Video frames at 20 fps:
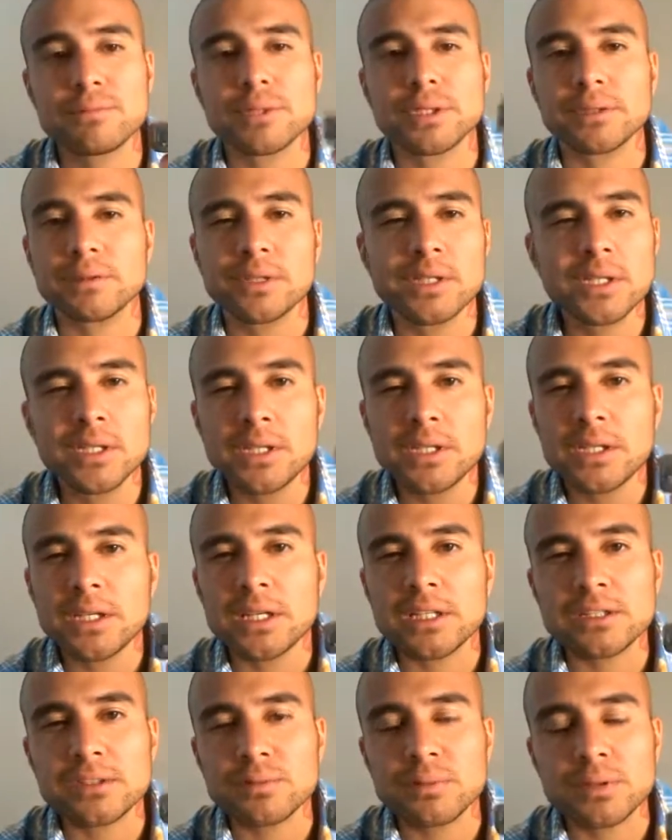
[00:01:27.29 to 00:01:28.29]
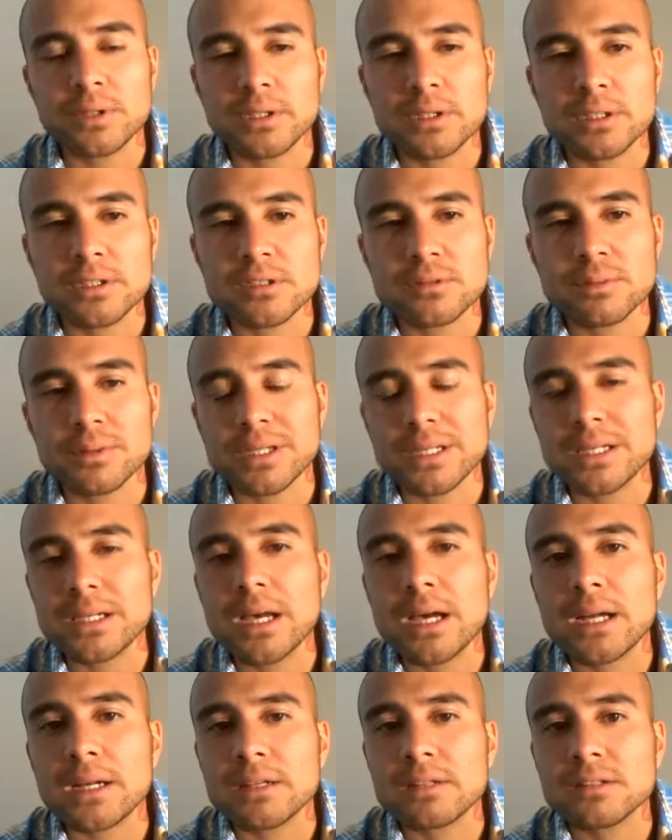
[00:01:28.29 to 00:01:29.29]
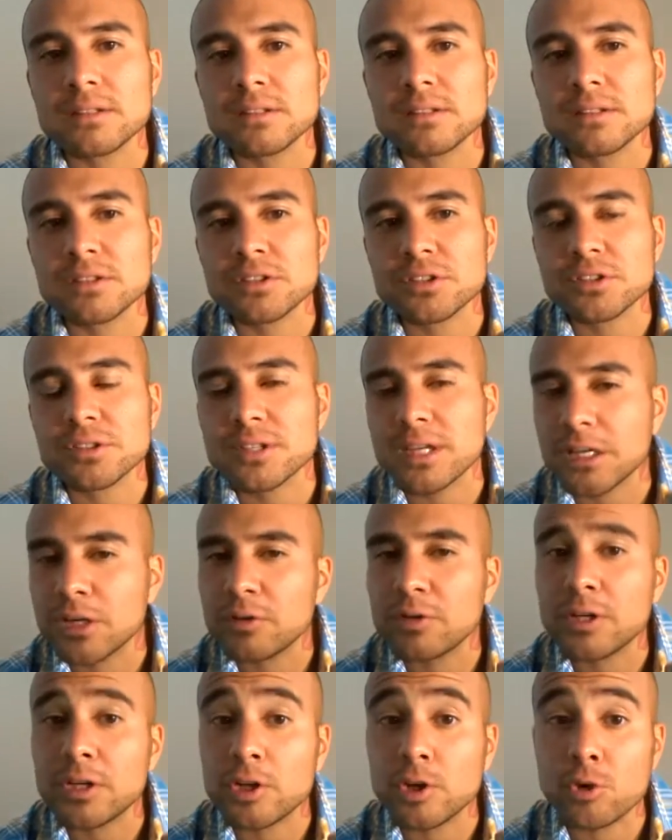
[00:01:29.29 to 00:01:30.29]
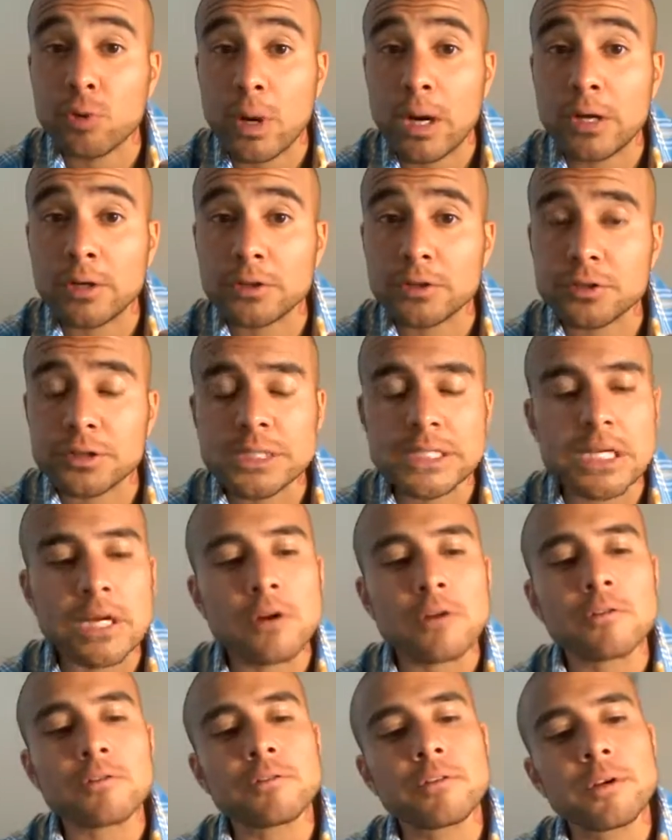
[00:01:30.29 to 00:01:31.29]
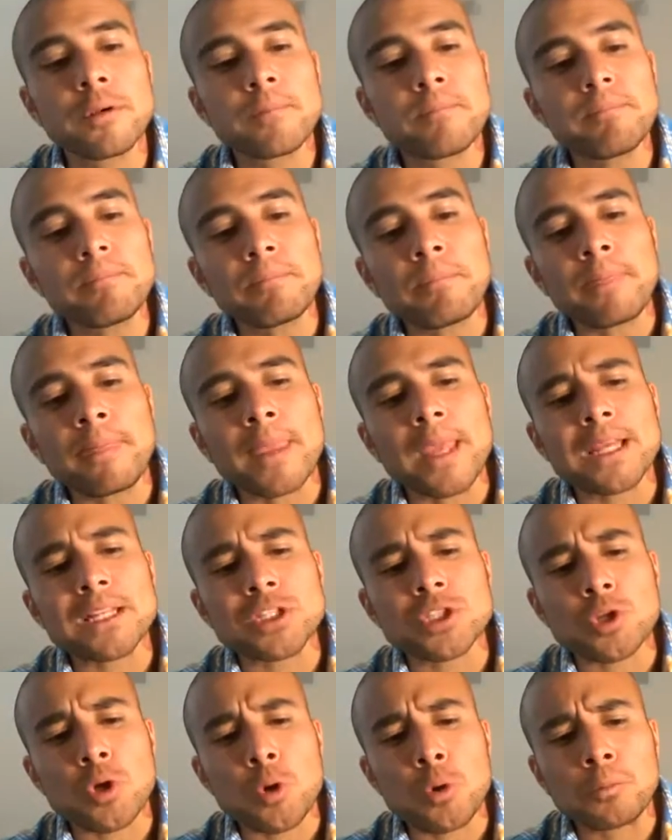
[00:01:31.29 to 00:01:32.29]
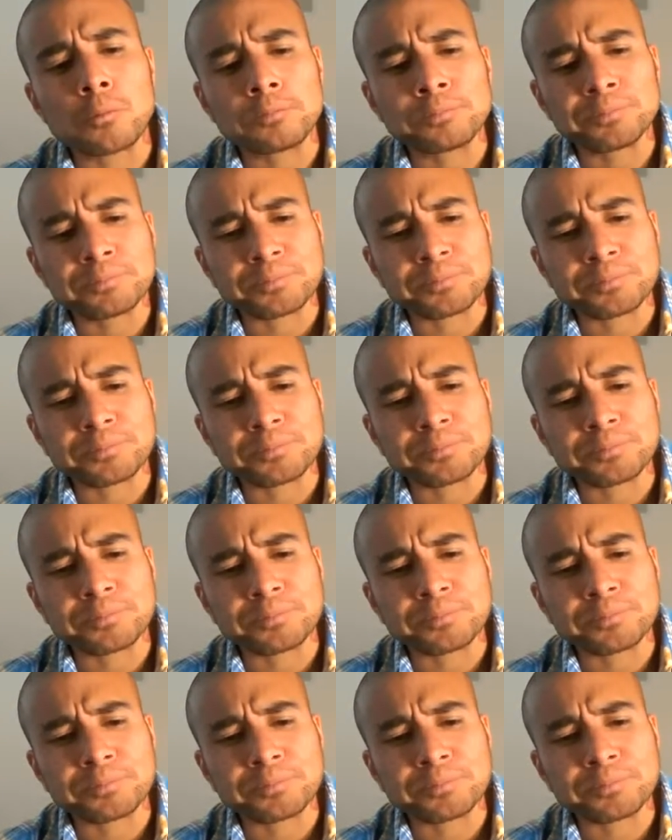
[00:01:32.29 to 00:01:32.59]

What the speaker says: But it's really not. It's just that you need to ground yourself, and so